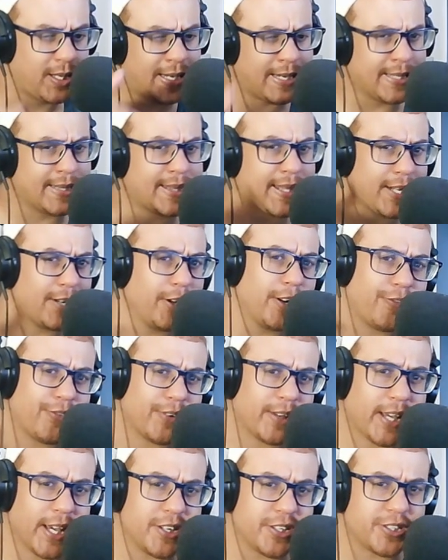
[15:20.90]
And hit the
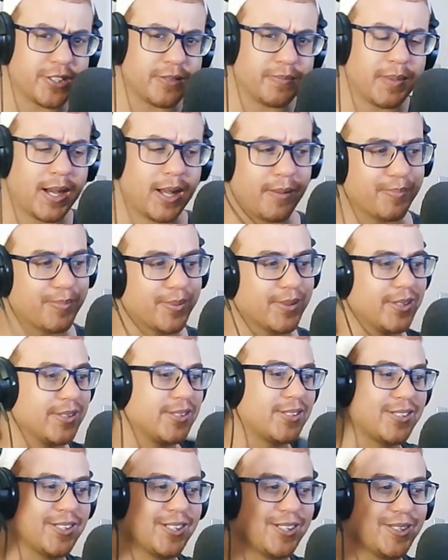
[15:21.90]
notification bell
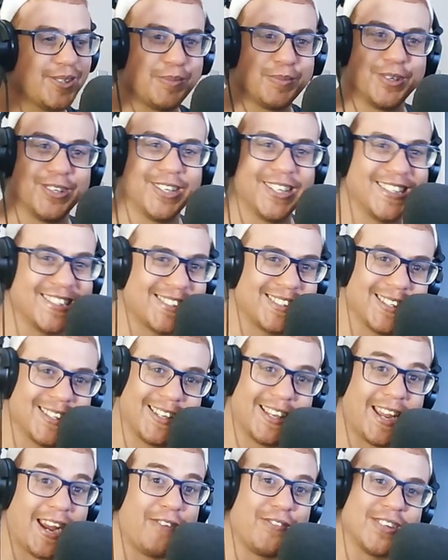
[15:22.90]
because, you know, I'm
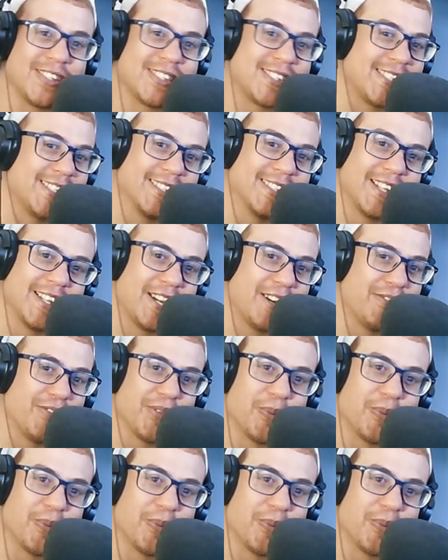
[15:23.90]
releasing every single day of the